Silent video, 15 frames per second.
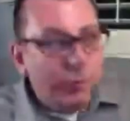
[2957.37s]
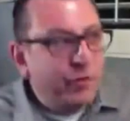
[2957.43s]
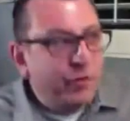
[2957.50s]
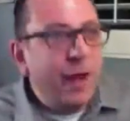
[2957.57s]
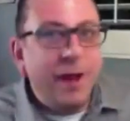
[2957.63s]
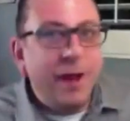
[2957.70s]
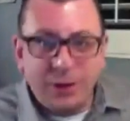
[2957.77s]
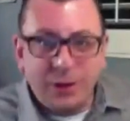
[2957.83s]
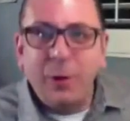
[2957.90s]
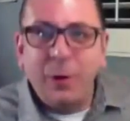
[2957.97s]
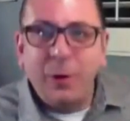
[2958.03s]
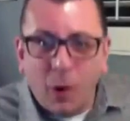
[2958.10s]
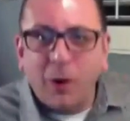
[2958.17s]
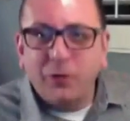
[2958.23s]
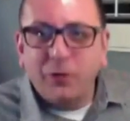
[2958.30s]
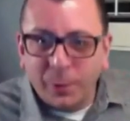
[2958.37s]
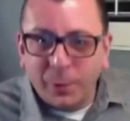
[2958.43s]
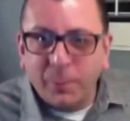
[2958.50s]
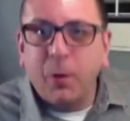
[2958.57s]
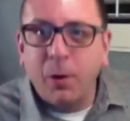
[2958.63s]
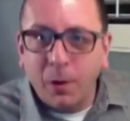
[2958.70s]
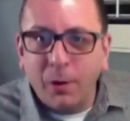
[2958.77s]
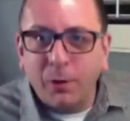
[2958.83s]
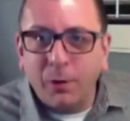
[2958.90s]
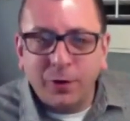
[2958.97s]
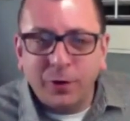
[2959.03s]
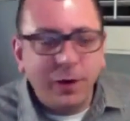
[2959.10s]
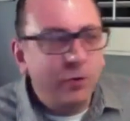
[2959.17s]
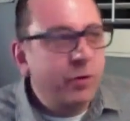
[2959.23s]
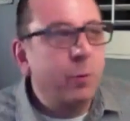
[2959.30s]
we sat there and watched them
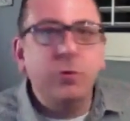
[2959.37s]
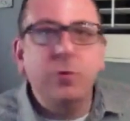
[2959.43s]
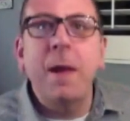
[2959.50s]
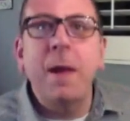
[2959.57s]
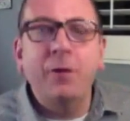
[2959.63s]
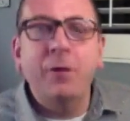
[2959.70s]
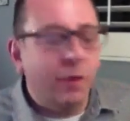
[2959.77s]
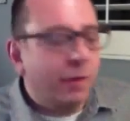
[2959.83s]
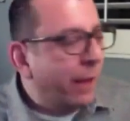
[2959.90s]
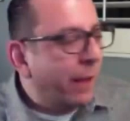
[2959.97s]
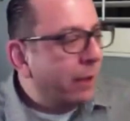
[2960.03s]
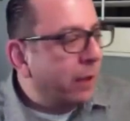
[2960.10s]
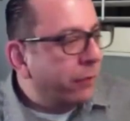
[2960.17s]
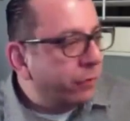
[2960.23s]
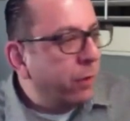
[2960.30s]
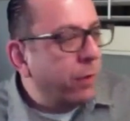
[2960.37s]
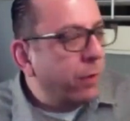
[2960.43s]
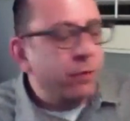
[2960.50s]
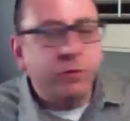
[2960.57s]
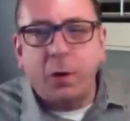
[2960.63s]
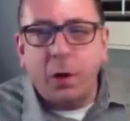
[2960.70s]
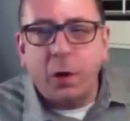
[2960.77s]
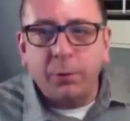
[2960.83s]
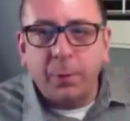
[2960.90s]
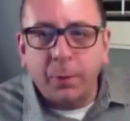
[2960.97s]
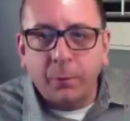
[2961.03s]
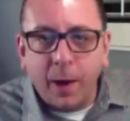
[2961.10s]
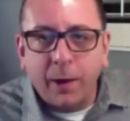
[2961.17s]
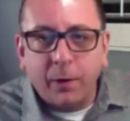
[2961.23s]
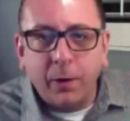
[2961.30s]
rehearse. And he said it was amazing. They'd listen to the song
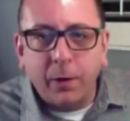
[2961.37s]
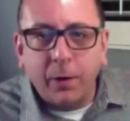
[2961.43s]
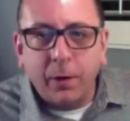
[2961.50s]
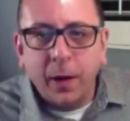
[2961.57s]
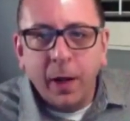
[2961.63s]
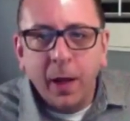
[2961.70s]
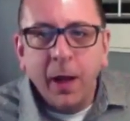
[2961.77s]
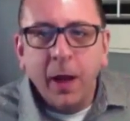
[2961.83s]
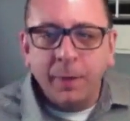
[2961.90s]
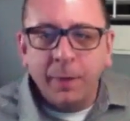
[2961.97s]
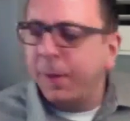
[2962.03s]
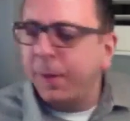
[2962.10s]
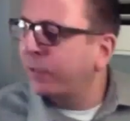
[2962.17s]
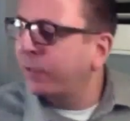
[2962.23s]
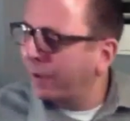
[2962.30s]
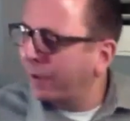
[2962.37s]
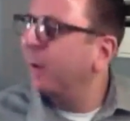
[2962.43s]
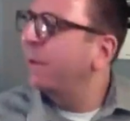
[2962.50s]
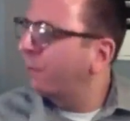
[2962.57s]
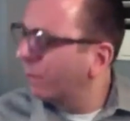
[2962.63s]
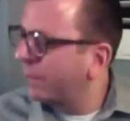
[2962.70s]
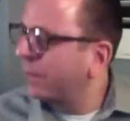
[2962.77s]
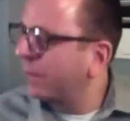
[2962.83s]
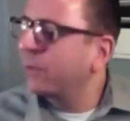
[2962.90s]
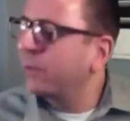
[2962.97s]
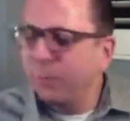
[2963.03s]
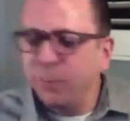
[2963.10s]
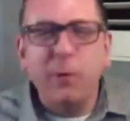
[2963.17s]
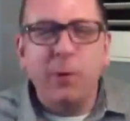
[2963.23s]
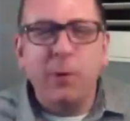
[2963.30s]
from the record. Then they'd say, hey,
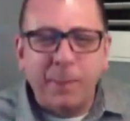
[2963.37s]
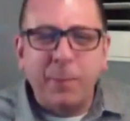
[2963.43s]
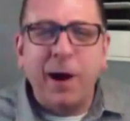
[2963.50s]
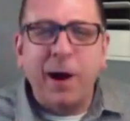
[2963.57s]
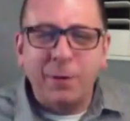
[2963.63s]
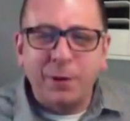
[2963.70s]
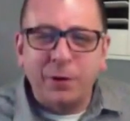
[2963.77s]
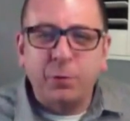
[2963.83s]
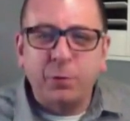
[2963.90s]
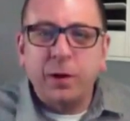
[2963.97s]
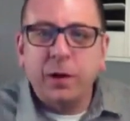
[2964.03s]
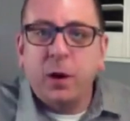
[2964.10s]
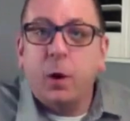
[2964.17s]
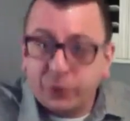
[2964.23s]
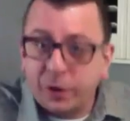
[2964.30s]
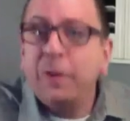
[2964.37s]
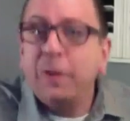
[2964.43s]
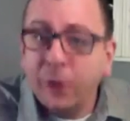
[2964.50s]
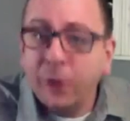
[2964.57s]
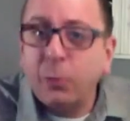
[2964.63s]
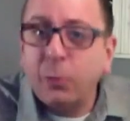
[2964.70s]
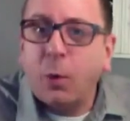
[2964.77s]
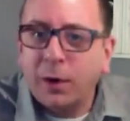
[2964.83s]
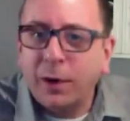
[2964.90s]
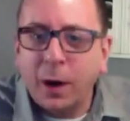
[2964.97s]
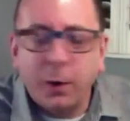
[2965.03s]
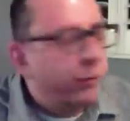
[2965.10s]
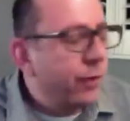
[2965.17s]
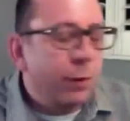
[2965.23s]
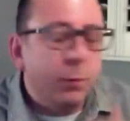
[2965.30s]
let's see if we remember how this one goes. And then they'd
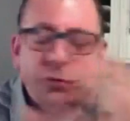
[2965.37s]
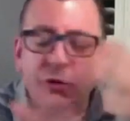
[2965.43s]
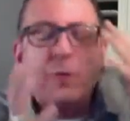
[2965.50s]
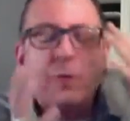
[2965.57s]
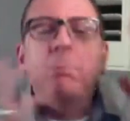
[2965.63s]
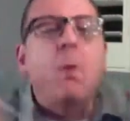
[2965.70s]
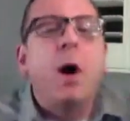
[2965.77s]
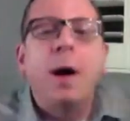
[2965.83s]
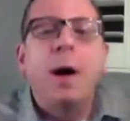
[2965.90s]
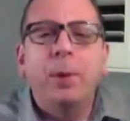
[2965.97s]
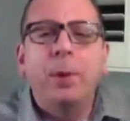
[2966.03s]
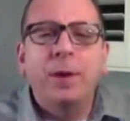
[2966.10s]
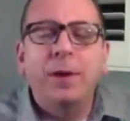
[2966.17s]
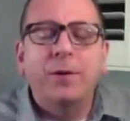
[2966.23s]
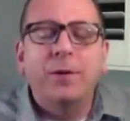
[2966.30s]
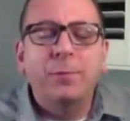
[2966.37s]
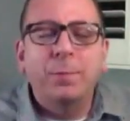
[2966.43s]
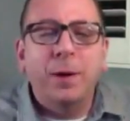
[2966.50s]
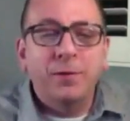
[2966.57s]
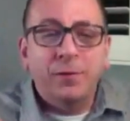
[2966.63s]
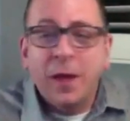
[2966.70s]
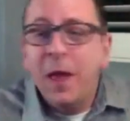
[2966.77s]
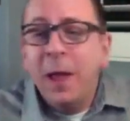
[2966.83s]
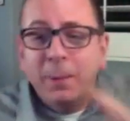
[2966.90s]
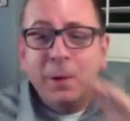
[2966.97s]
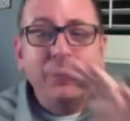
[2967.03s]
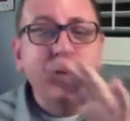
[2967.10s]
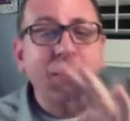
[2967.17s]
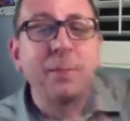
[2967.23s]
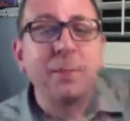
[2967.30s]
work out. He said it was just a mind-blowing experience.
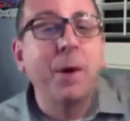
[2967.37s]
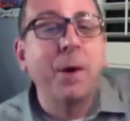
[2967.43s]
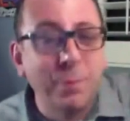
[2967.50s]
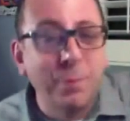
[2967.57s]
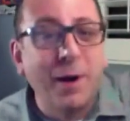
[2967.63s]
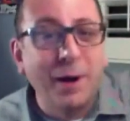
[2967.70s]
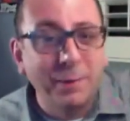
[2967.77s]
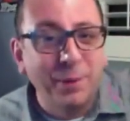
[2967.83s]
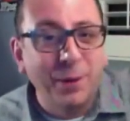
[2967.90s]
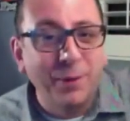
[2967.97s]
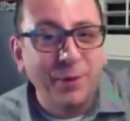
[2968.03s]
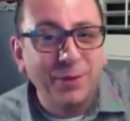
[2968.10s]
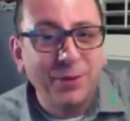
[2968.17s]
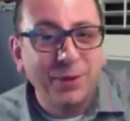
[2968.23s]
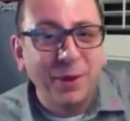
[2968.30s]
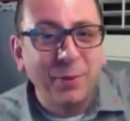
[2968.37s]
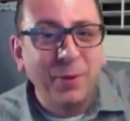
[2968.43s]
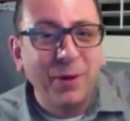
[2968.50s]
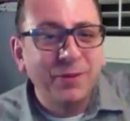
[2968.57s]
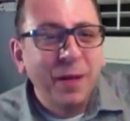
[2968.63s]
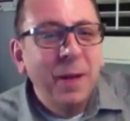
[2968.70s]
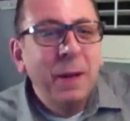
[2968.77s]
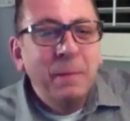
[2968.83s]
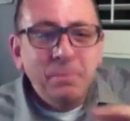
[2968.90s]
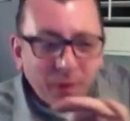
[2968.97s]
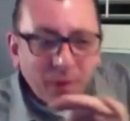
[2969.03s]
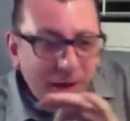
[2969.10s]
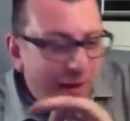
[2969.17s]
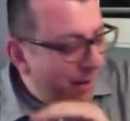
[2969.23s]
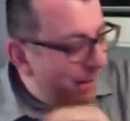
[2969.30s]
But he said the most mind-blowing thing was
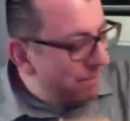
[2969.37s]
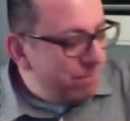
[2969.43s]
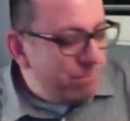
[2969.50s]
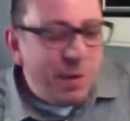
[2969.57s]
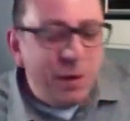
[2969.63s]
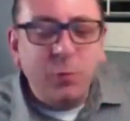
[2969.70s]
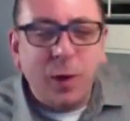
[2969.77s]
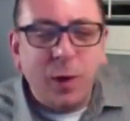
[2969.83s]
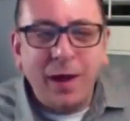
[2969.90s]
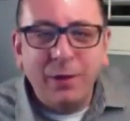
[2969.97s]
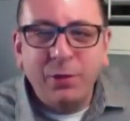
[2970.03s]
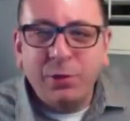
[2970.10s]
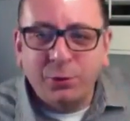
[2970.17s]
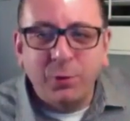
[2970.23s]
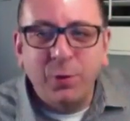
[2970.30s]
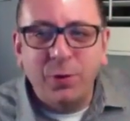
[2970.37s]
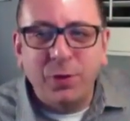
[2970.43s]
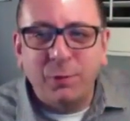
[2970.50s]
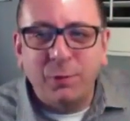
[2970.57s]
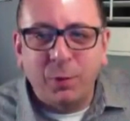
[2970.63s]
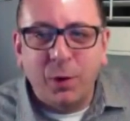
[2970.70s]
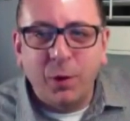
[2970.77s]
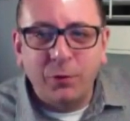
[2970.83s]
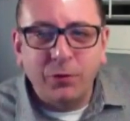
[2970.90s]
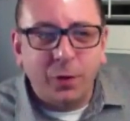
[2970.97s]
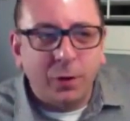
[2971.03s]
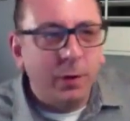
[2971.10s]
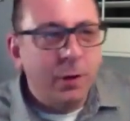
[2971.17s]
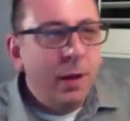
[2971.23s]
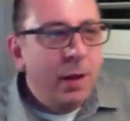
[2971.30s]
midway through the
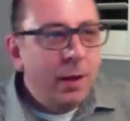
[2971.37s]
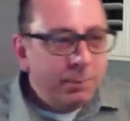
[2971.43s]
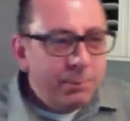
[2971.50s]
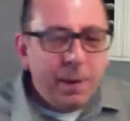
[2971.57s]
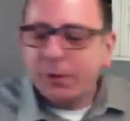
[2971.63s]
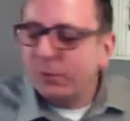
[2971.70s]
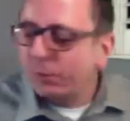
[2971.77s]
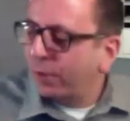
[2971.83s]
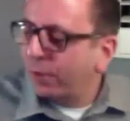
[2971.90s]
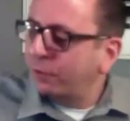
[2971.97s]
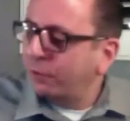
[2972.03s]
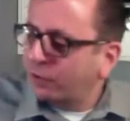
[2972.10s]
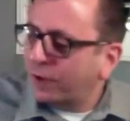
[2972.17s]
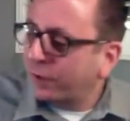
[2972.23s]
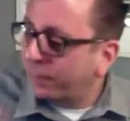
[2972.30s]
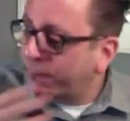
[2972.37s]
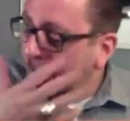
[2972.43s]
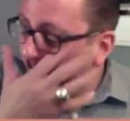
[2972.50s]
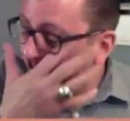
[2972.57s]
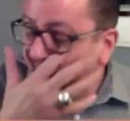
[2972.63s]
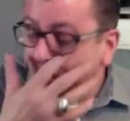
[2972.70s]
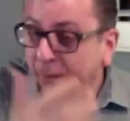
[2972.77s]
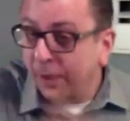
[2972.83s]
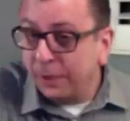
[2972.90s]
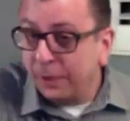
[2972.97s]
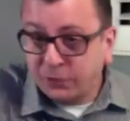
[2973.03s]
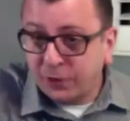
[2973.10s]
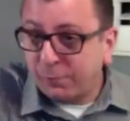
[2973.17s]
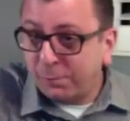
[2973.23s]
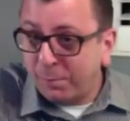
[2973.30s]
rehearsal, Mick sort of shuts everything down.
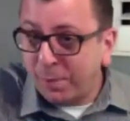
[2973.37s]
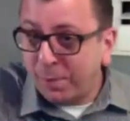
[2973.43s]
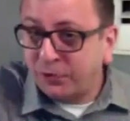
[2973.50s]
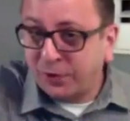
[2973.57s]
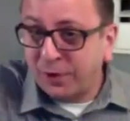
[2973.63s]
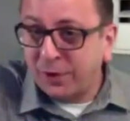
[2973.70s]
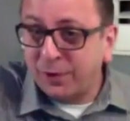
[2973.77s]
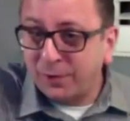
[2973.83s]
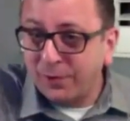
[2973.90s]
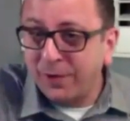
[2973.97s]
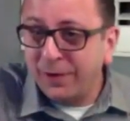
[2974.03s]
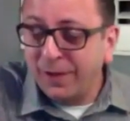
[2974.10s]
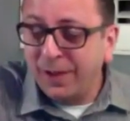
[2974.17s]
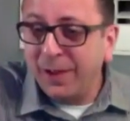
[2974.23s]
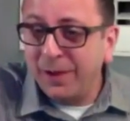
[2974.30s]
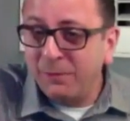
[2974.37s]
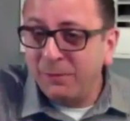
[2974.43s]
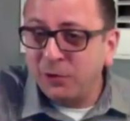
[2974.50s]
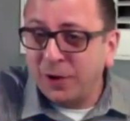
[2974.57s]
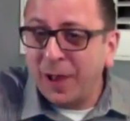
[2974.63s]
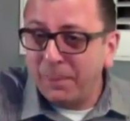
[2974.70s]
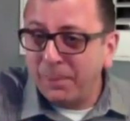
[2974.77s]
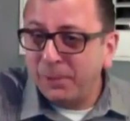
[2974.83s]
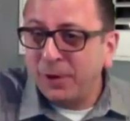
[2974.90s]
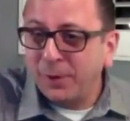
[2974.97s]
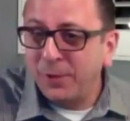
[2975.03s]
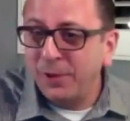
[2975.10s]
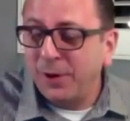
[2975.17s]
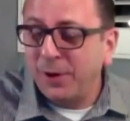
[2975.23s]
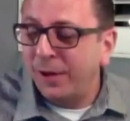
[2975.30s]
It's just Ben Stiller and Judd
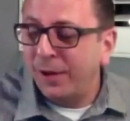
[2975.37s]
Apatow in the